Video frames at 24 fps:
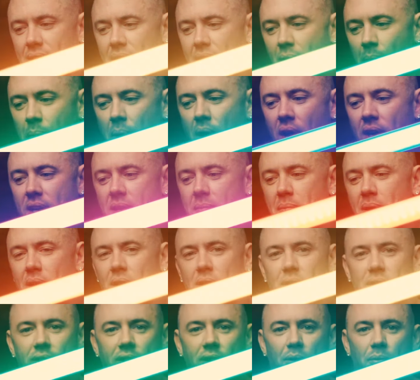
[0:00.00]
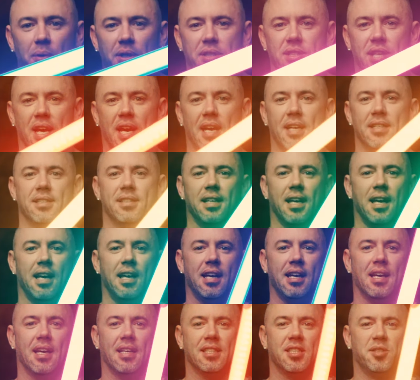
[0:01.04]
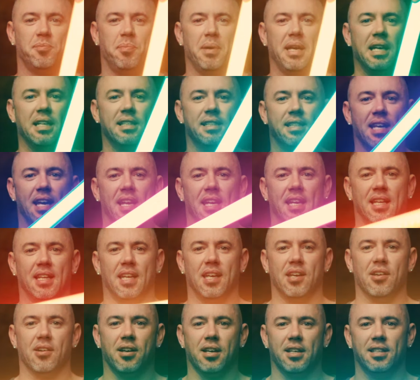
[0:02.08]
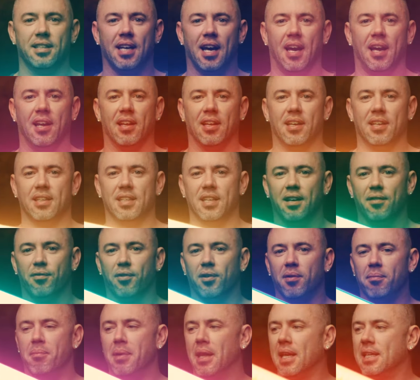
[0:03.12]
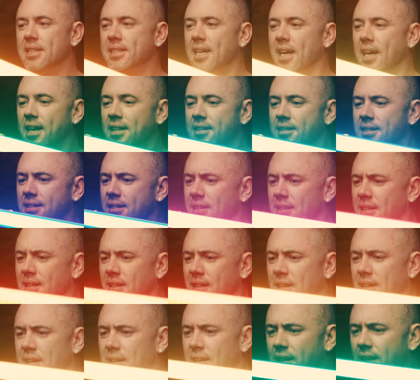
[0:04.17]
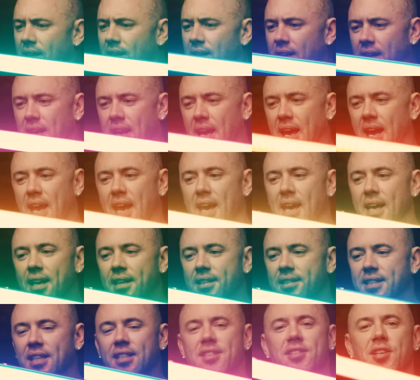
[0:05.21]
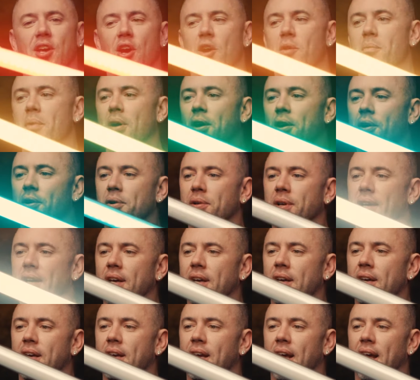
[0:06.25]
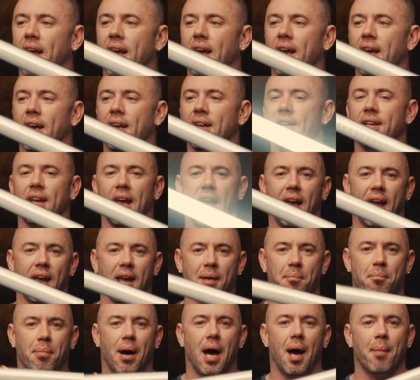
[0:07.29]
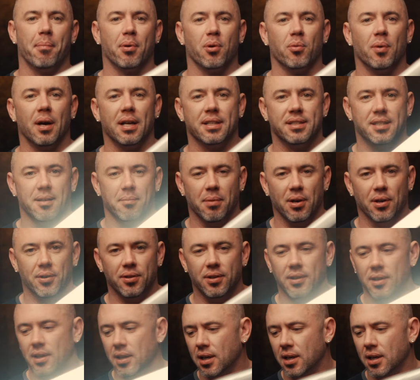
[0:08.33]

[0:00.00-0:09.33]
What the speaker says: A party mode, which has a speed setting that you can dial in different milliseconds, and disco mode, and a paparazzi mode.